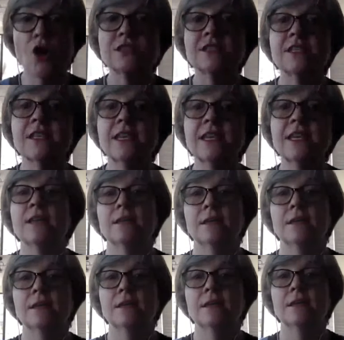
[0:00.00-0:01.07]
our
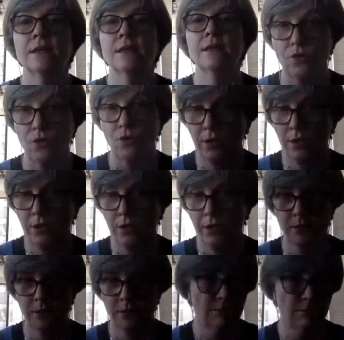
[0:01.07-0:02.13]
skin is the organ.
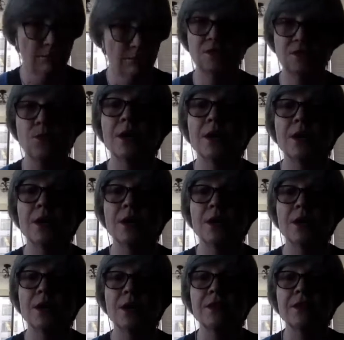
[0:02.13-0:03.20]
That's why there's bed
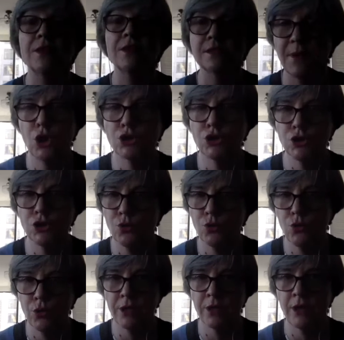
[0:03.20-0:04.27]
sores. It's the
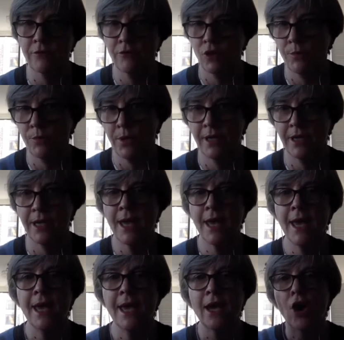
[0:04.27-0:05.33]
largest organ of our
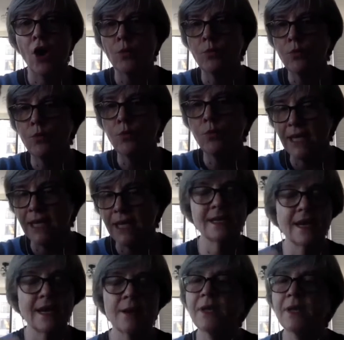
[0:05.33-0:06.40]
body our
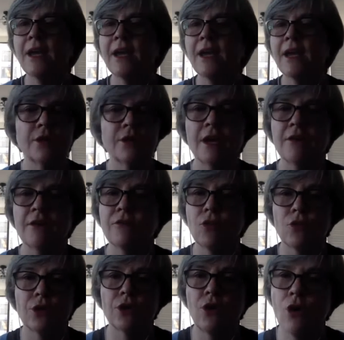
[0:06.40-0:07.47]
brains, I mean, every, every
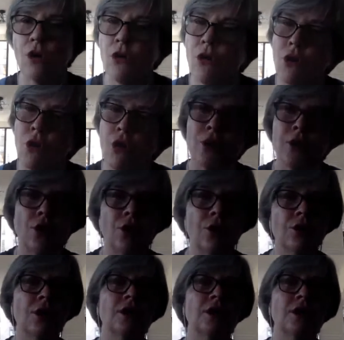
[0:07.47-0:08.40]
organ, our heart, our